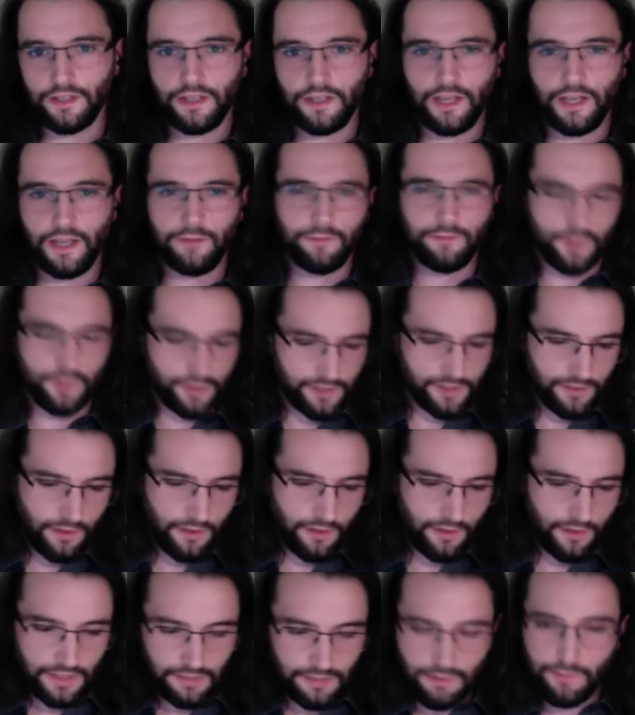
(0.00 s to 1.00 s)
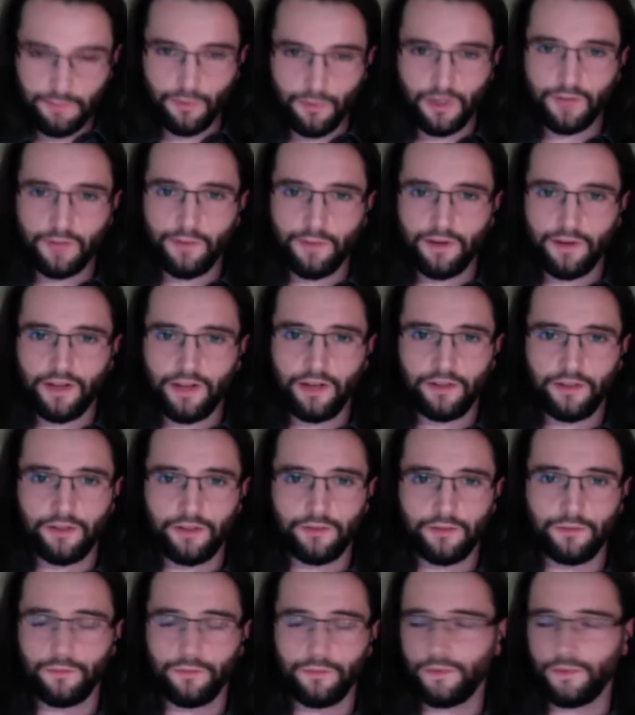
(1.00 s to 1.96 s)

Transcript: Could you talk a little bit more about how you